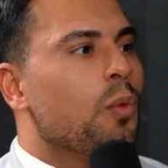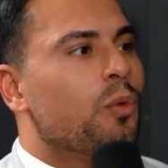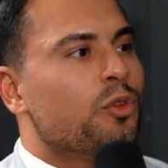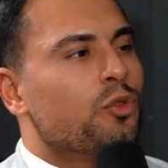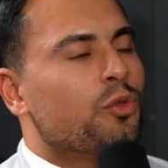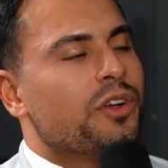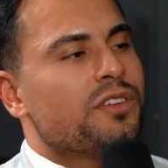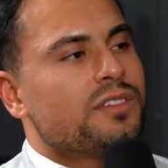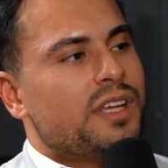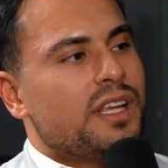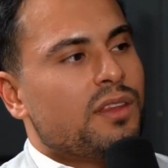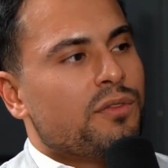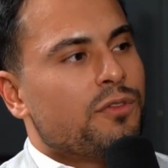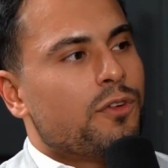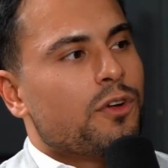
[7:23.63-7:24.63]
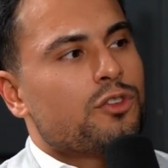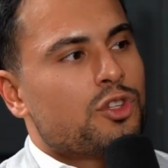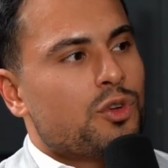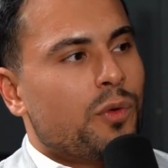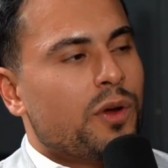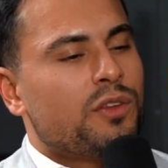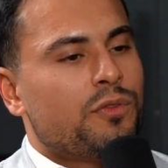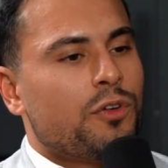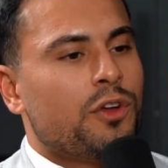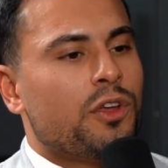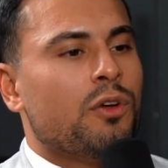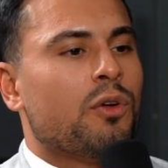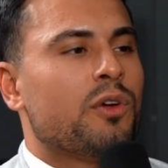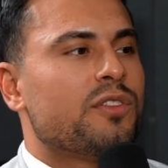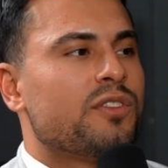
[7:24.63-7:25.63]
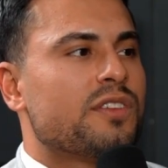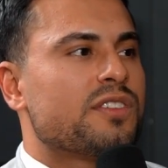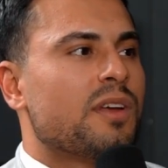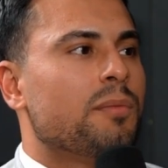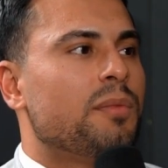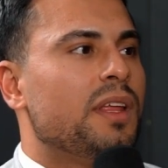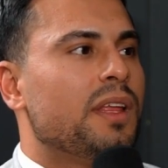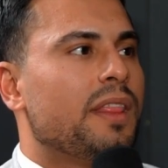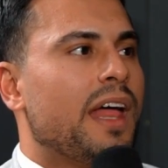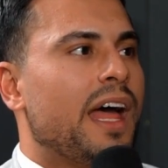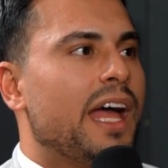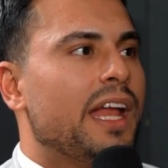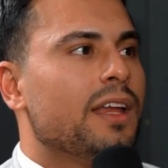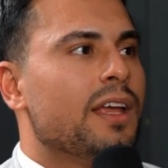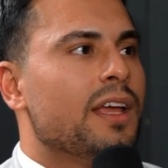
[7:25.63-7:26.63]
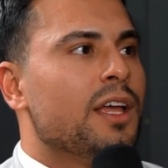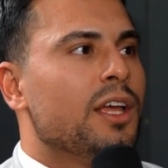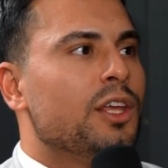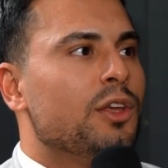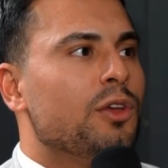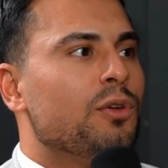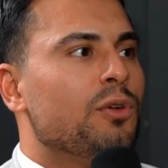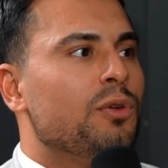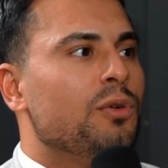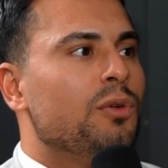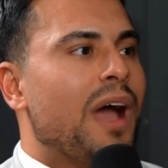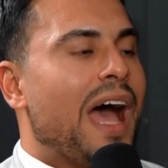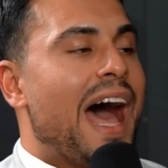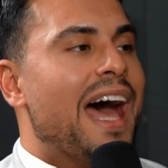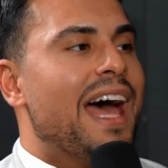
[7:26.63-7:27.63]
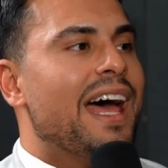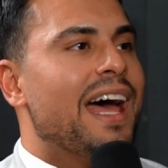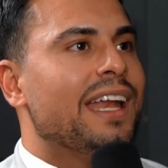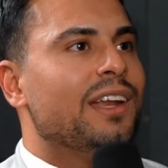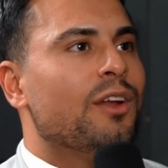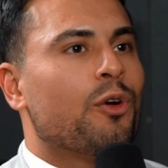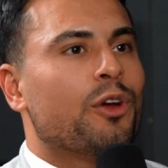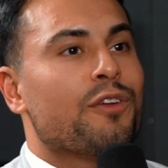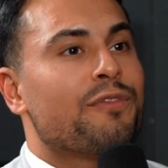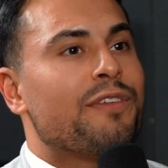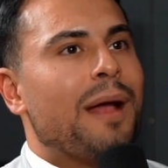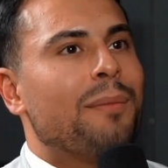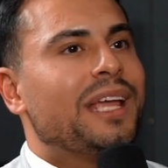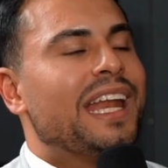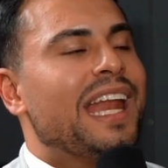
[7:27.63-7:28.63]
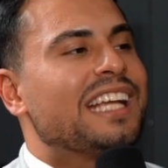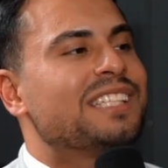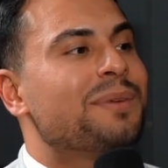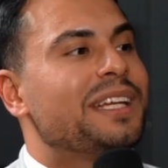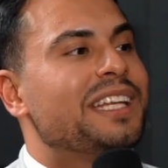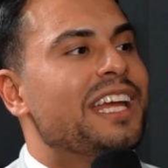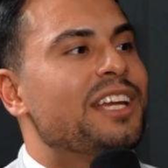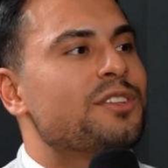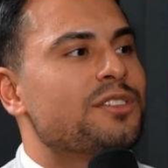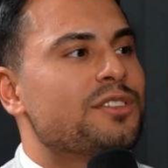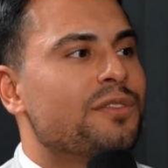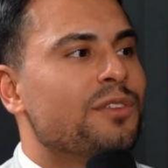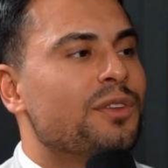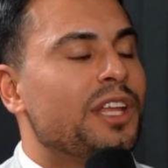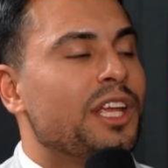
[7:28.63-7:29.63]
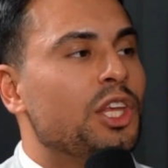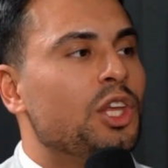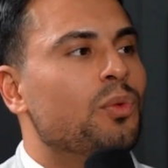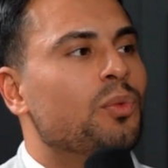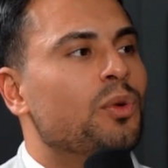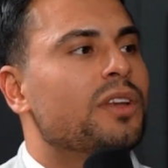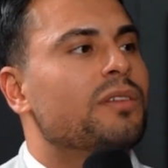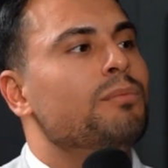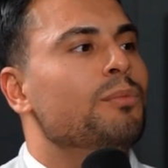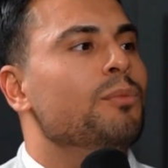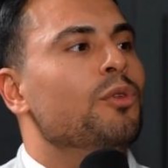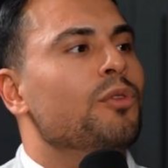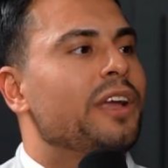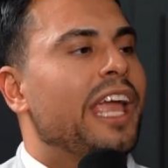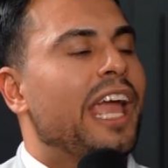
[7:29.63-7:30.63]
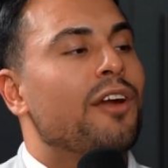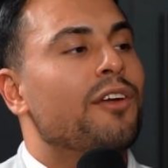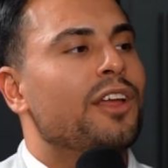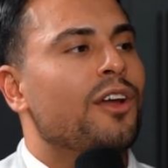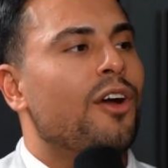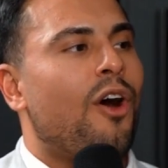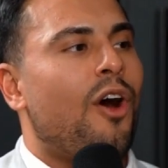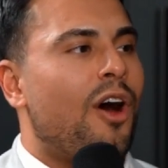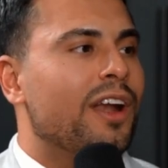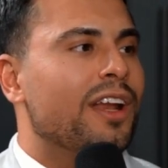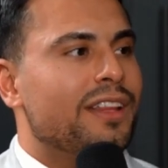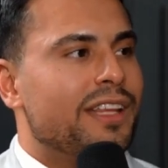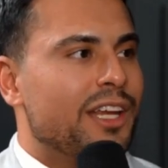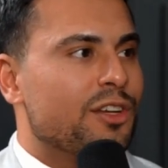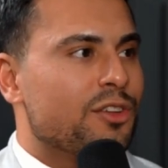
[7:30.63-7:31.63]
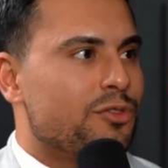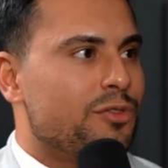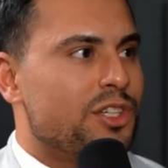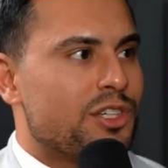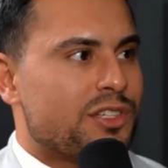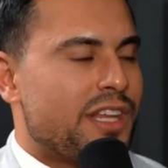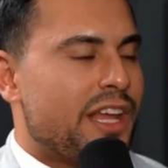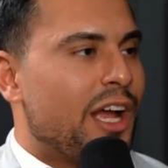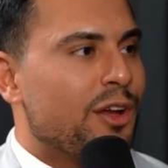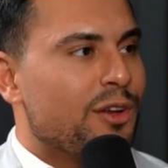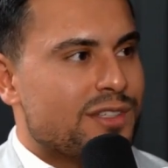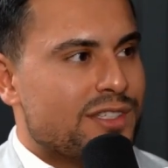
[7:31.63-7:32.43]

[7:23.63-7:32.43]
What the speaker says: was real estate the first choice for you, or is it something that you had or your family had expectations of you that you would carry on in the industry, just like how your